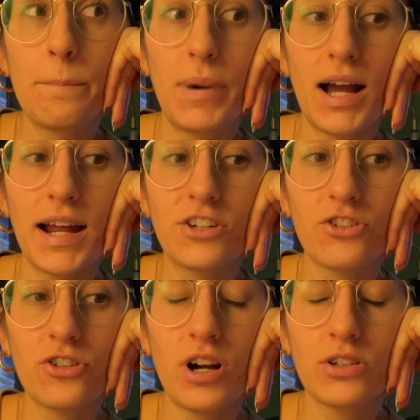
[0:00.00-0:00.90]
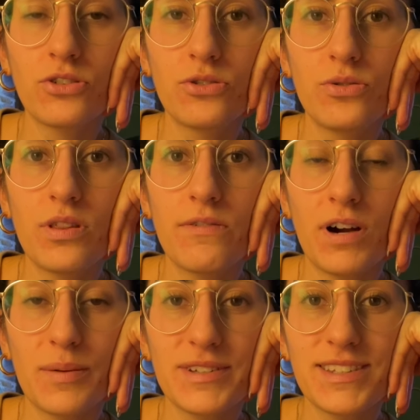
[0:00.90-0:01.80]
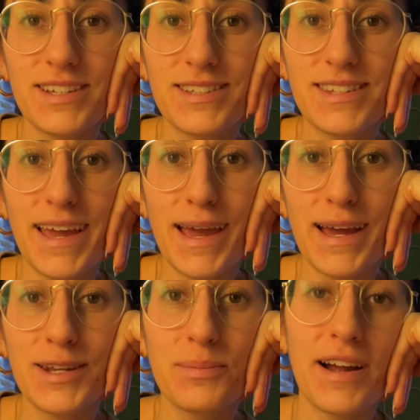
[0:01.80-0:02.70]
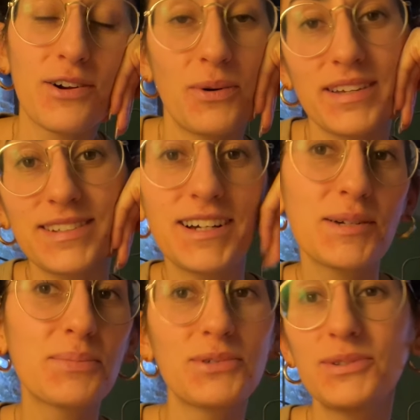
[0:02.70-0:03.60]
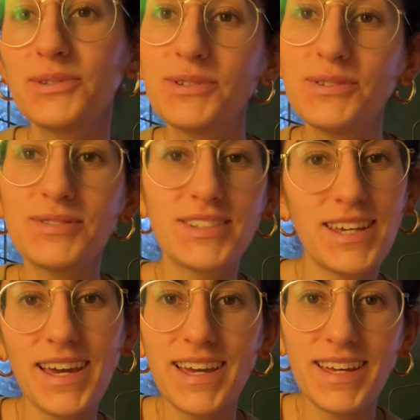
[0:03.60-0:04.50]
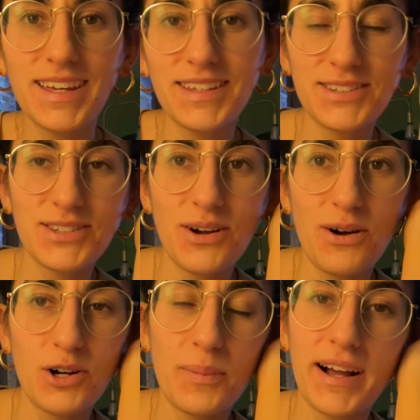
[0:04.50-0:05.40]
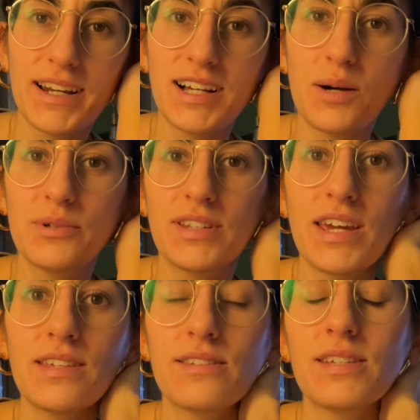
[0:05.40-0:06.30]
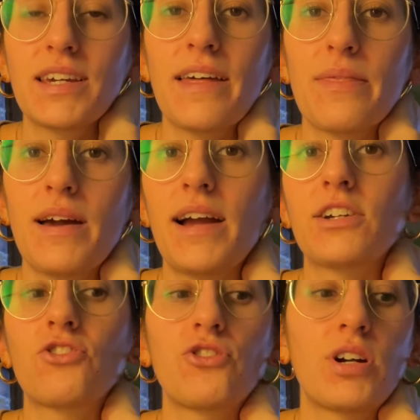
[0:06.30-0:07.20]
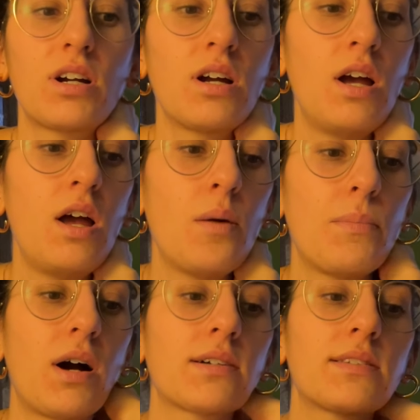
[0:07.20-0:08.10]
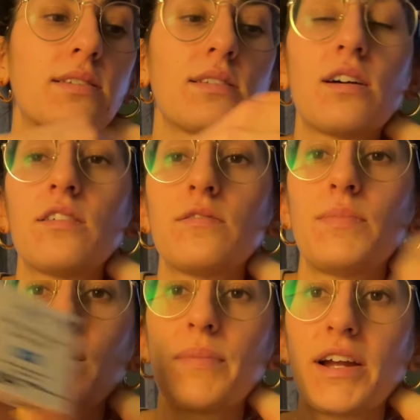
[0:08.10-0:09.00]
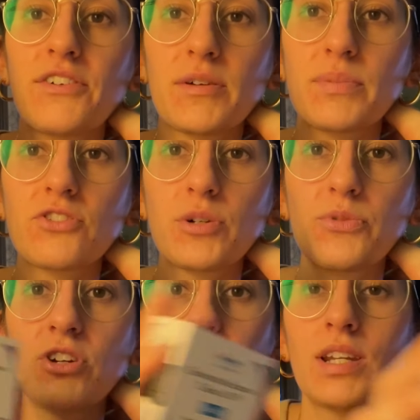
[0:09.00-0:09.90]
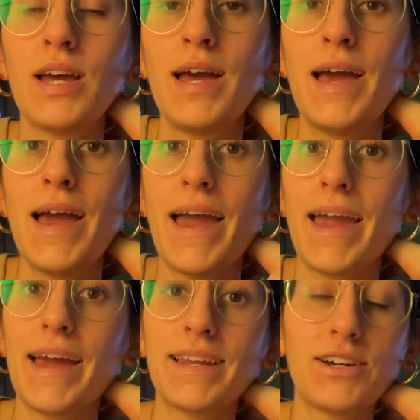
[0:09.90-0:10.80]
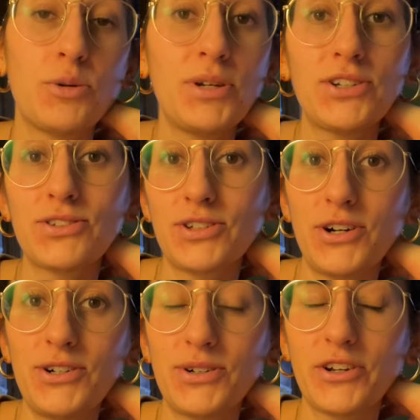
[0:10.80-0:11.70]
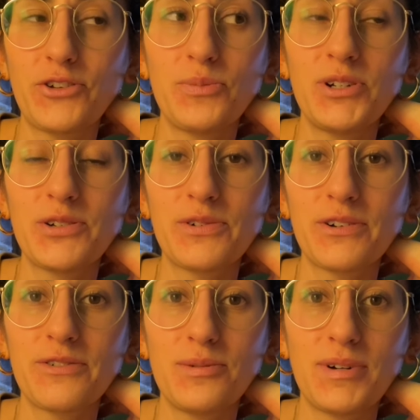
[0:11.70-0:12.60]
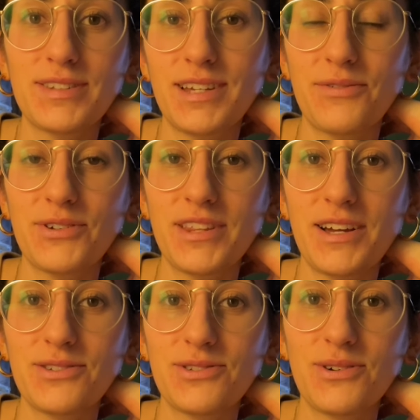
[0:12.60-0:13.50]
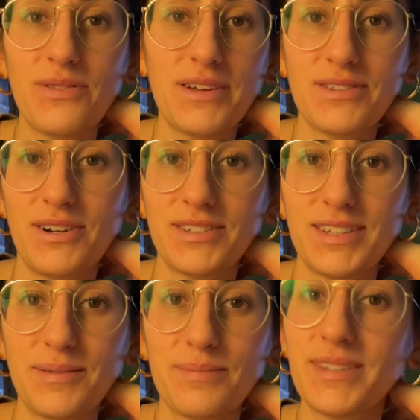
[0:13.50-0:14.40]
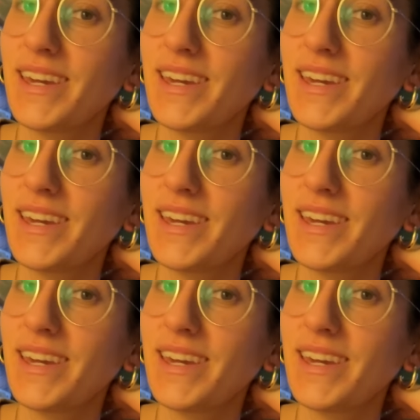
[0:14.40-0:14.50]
But I just talked to the pharmacist and my request got approved, yay! So I'll go back in a couple days to get the extra boxes of my migraine prescription and I'll be good to go. I should be good for a few months after that. So that's awesome.